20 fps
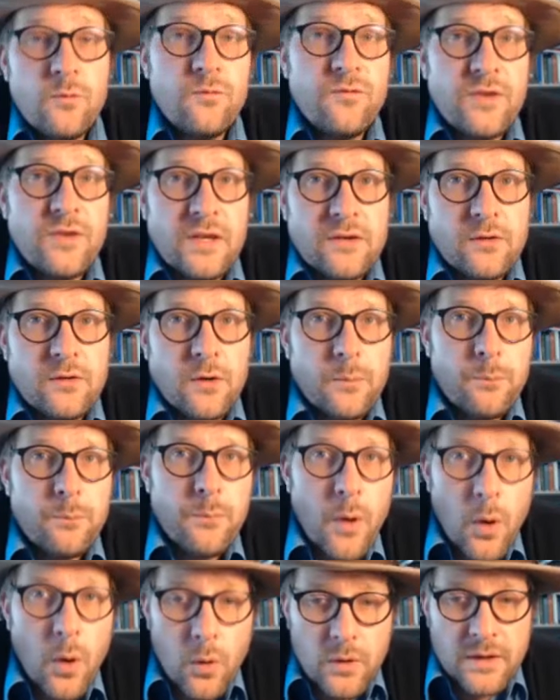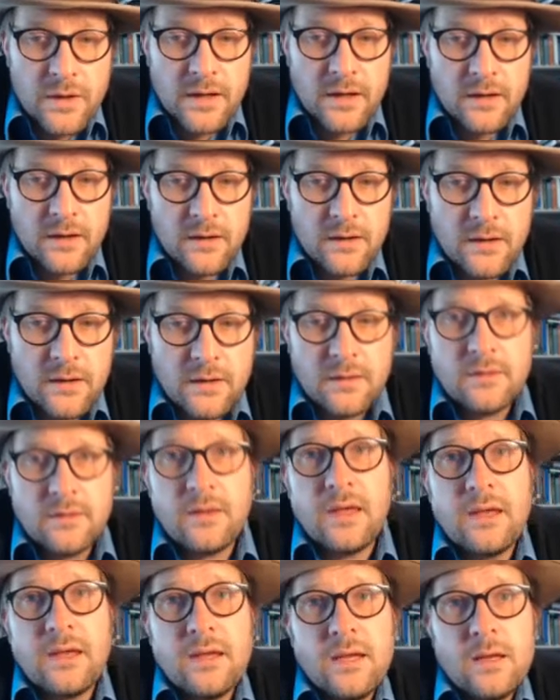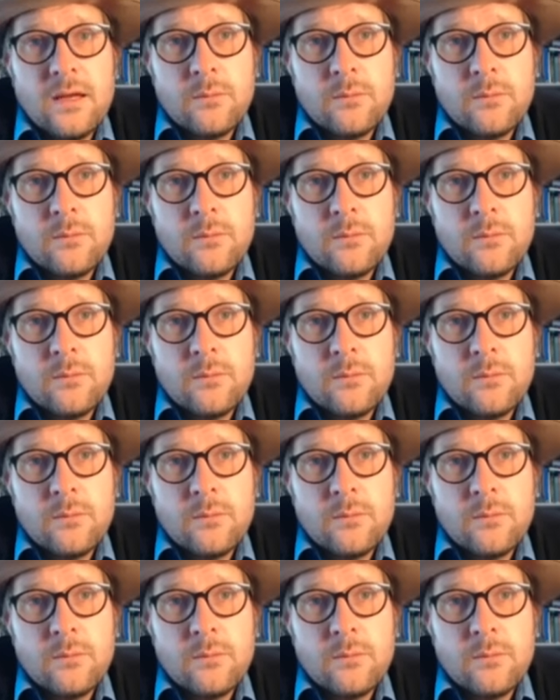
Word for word: tube feet or podia that